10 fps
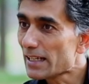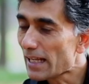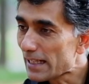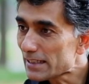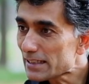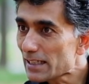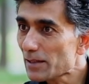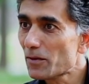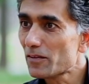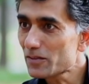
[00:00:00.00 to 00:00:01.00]
the
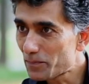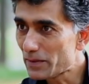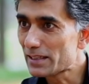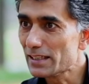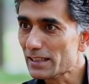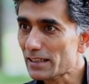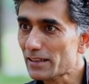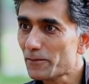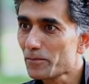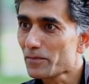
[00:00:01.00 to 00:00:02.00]
landscape of Spiti